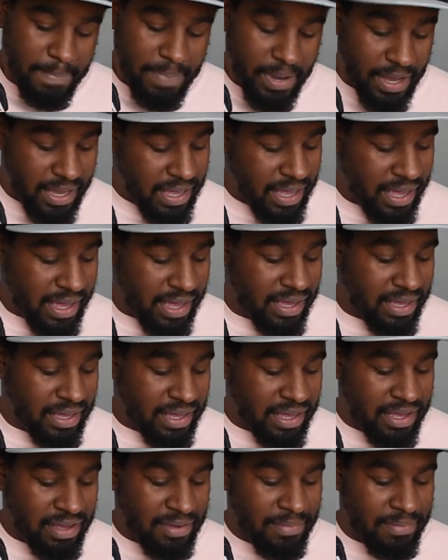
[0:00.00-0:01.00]
But yeah,
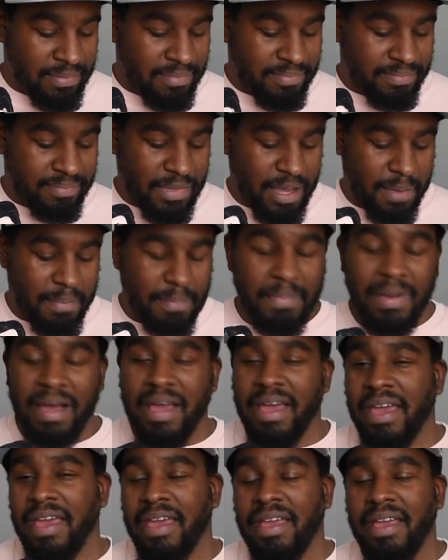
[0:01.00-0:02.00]
um,
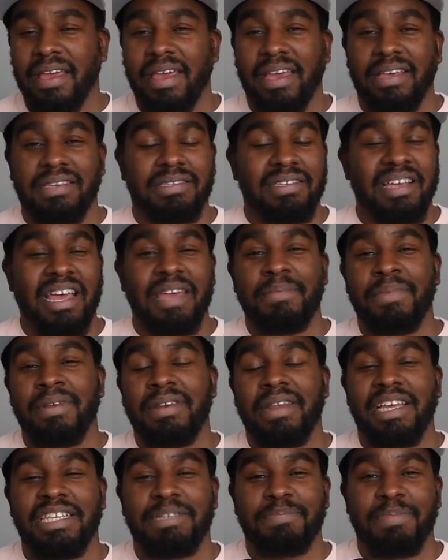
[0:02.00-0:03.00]
my
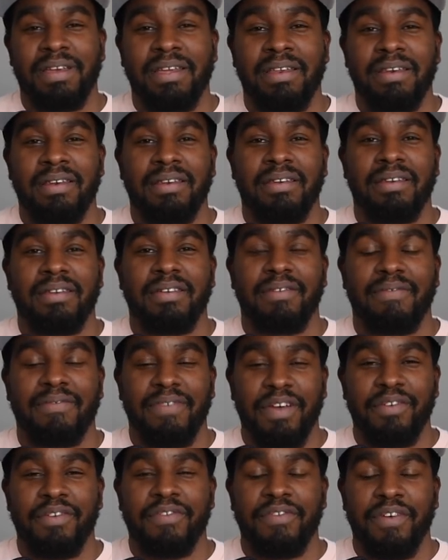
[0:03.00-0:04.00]
excitement has been
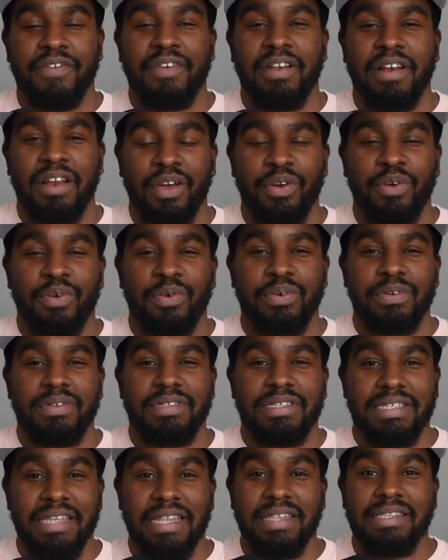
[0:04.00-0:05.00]
very, very low
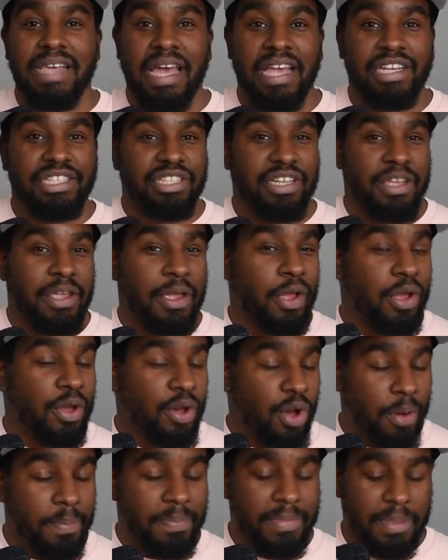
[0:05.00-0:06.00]
since I actually
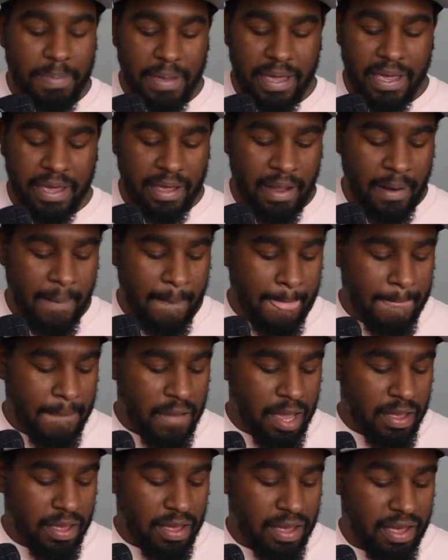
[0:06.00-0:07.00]
copped the pair.
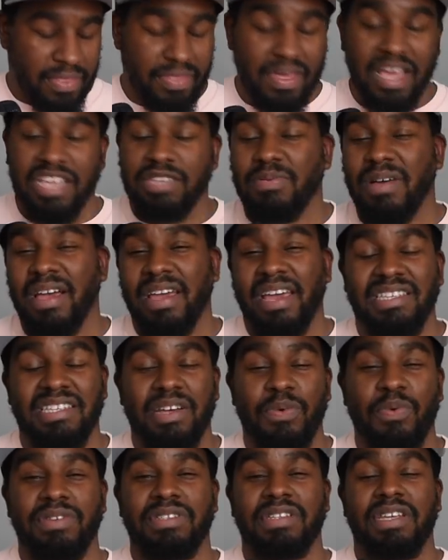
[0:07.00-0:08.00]
And that's why I guess I
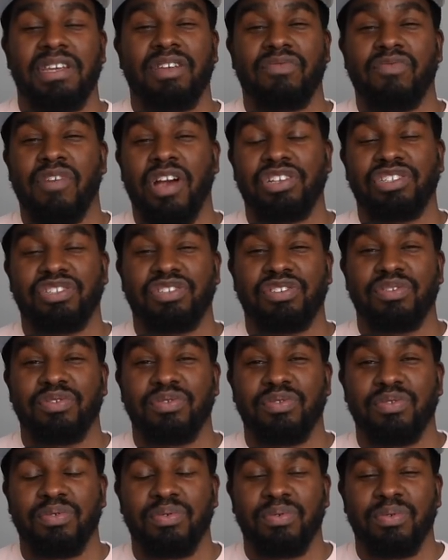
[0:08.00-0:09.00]
wasn't in a rush
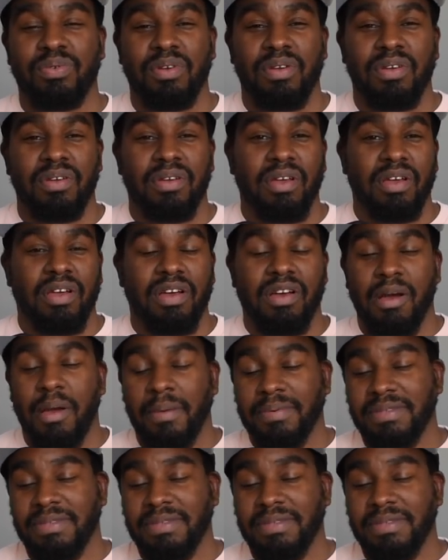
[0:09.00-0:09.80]
to go